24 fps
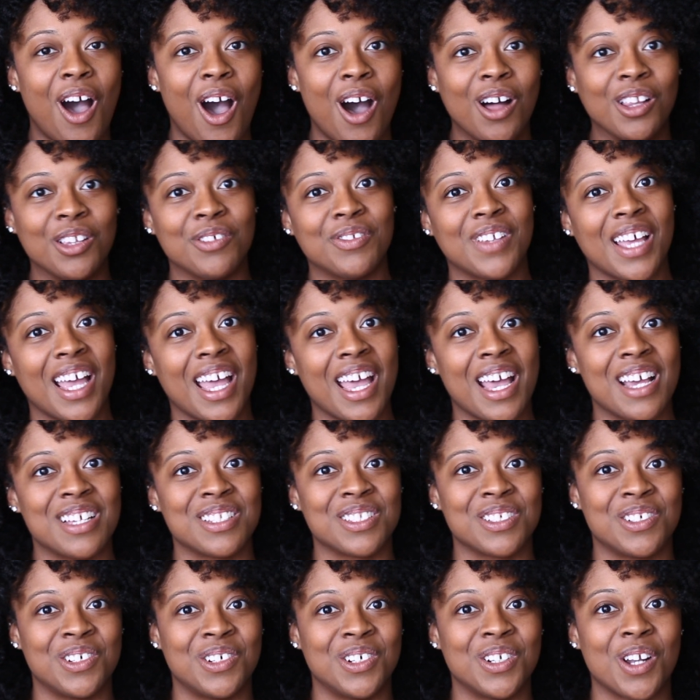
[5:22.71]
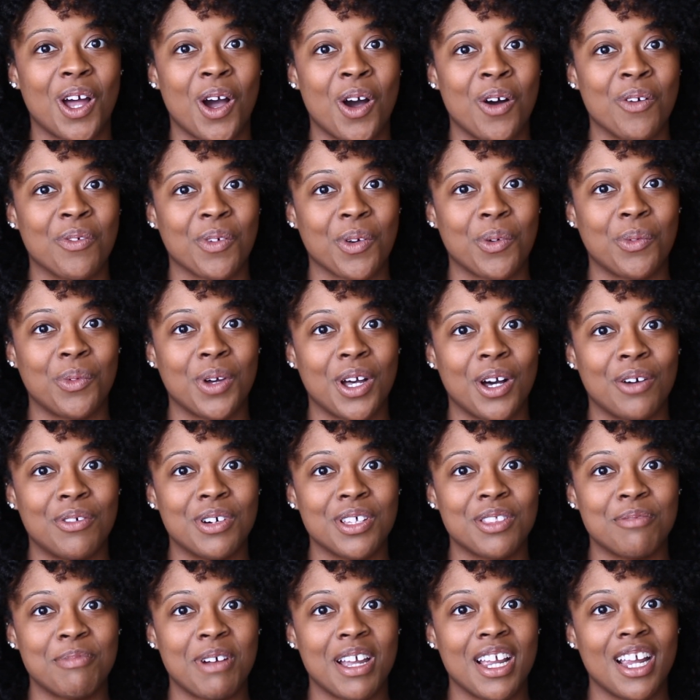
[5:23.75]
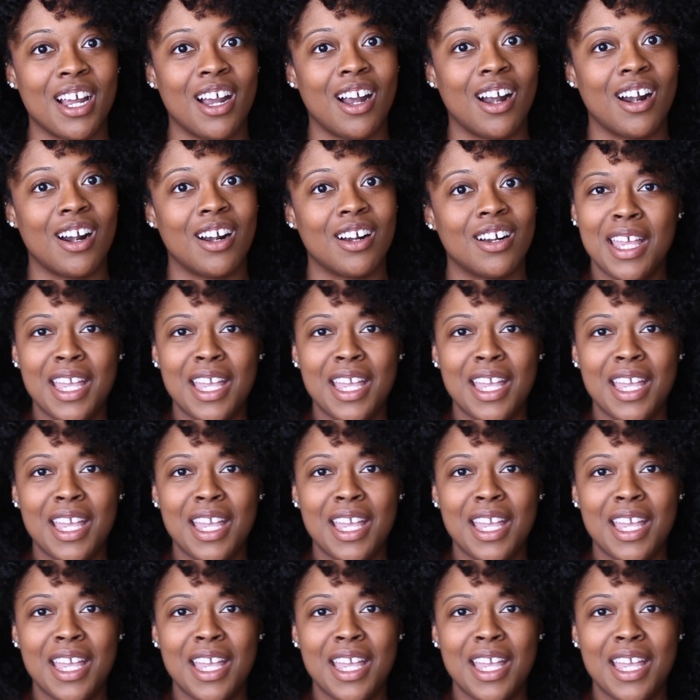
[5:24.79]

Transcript: all of that has gone over well with my hair.